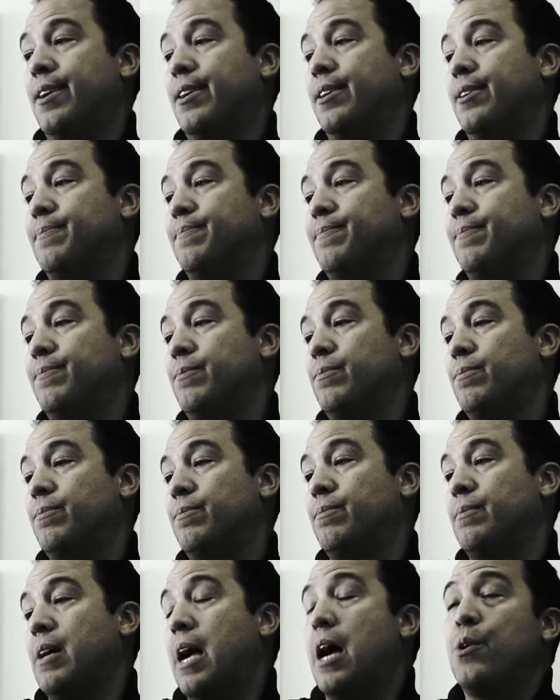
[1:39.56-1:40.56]
um,
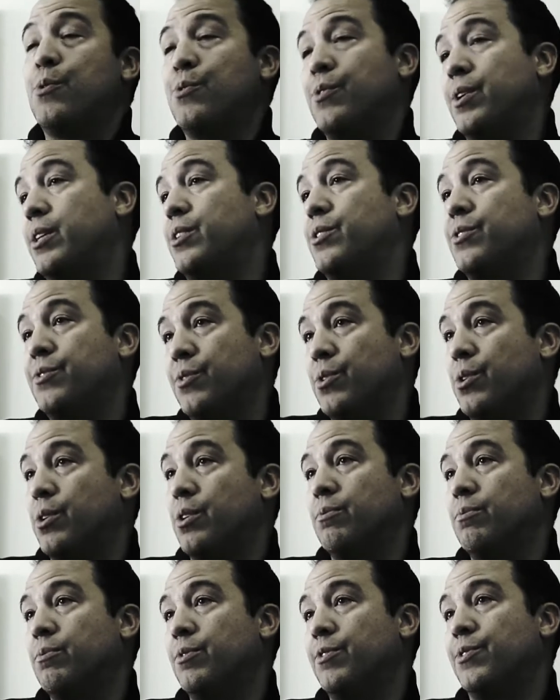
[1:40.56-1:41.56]
outreach,
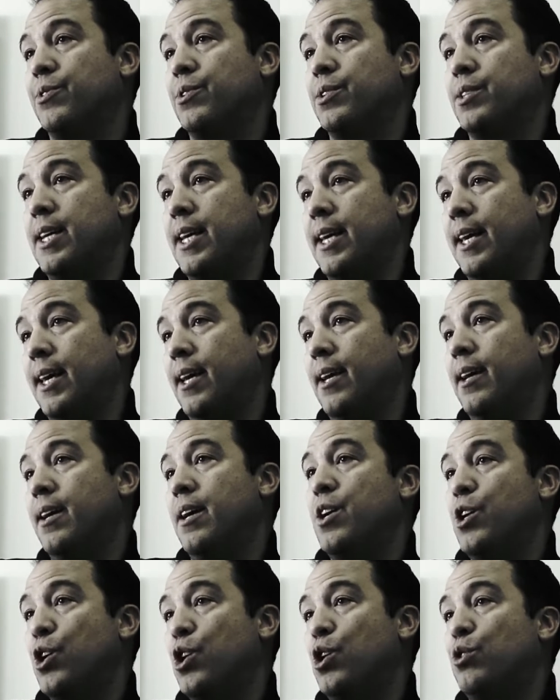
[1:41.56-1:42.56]
for, for taking
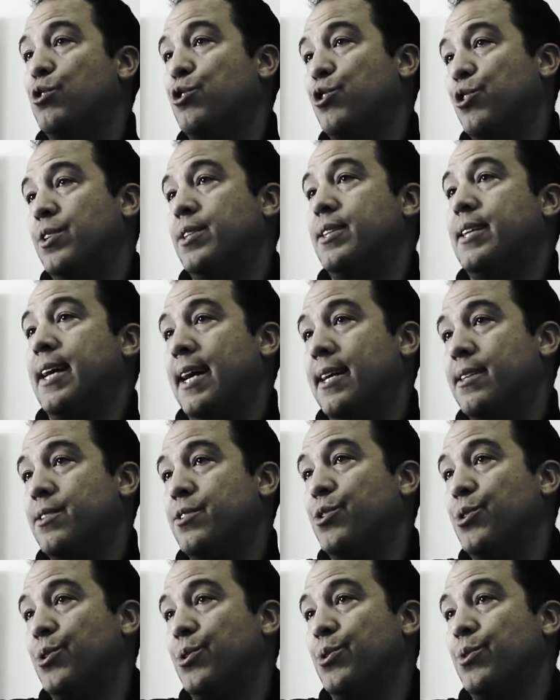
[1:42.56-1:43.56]
culture and
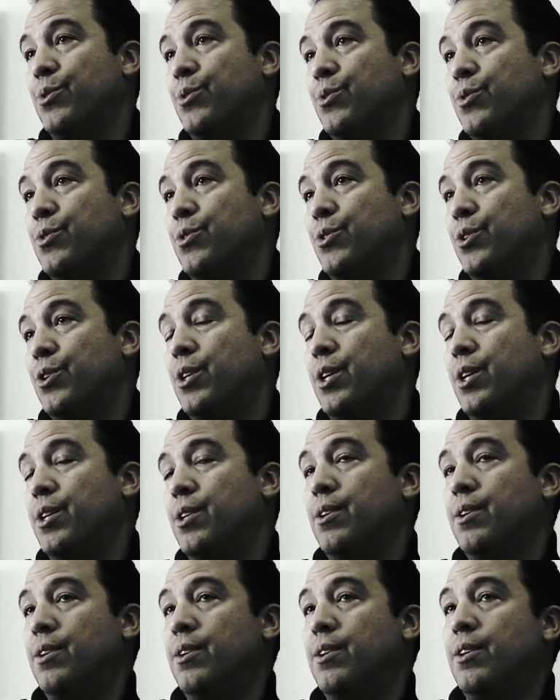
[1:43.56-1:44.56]
dance to, to
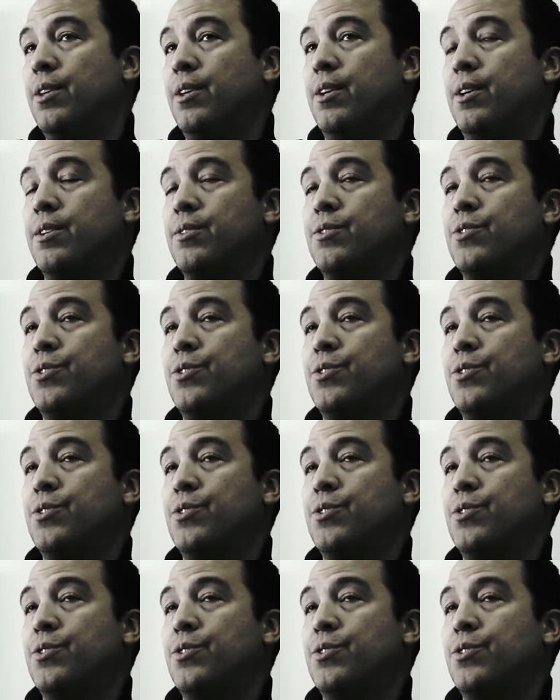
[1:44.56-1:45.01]
young, young